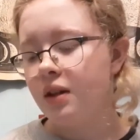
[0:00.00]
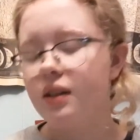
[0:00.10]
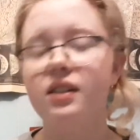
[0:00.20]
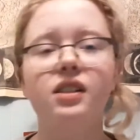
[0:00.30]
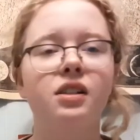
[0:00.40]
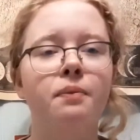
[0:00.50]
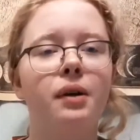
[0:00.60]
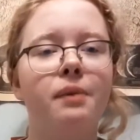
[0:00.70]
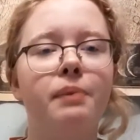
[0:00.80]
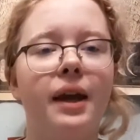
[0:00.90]
This is a
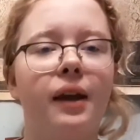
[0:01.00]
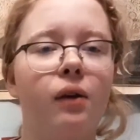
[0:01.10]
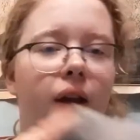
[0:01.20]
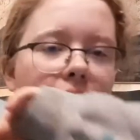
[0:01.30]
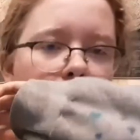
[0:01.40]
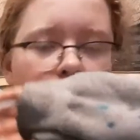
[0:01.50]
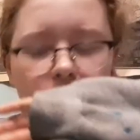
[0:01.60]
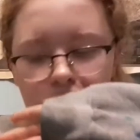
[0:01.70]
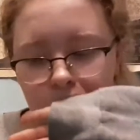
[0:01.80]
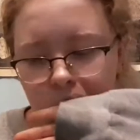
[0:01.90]
mukbang, okay?
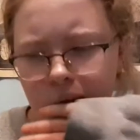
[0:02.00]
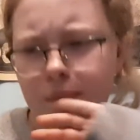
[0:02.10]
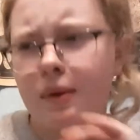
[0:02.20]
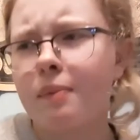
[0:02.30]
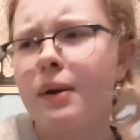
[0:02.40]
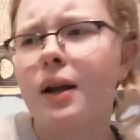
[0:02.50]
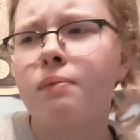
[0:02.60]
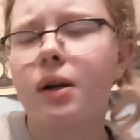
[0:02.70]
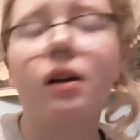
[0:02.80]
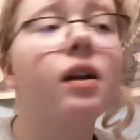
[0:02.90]

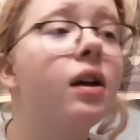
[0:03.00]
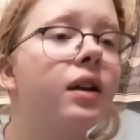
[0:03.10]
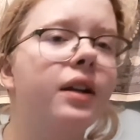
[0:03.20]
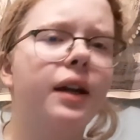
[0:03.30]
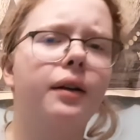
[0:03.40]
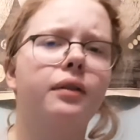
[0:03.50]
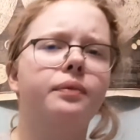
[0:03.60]
Mukbang. Yeah.